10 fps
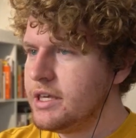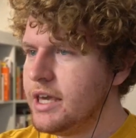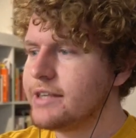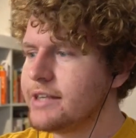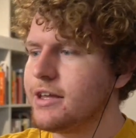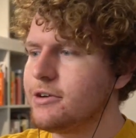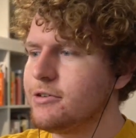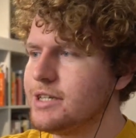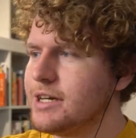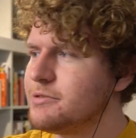Yeah, it's like
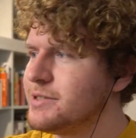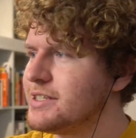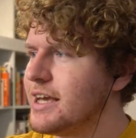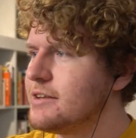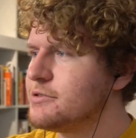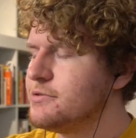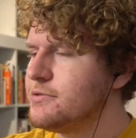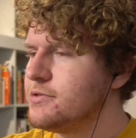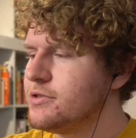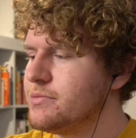gone down to his skeletal
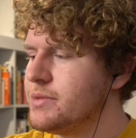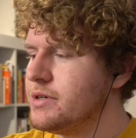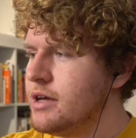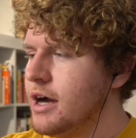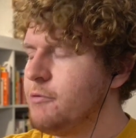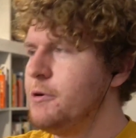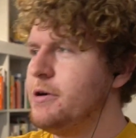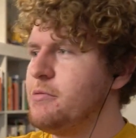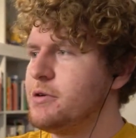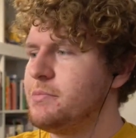form. I
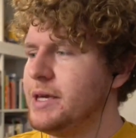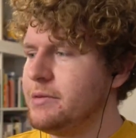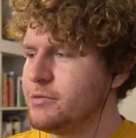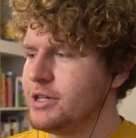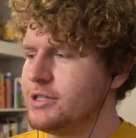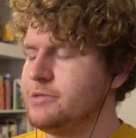thought it would be trying